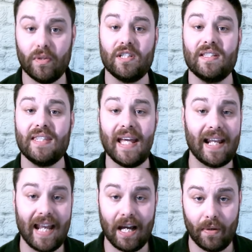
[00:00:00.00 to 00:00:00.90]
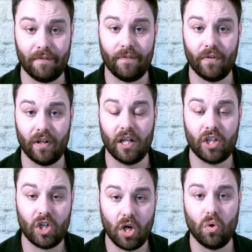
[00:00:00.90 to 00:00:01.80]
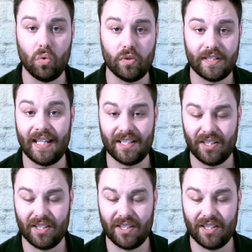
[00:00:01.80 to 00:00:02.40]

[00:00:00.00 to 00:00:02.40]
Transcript: which is then allowing for a cold sink,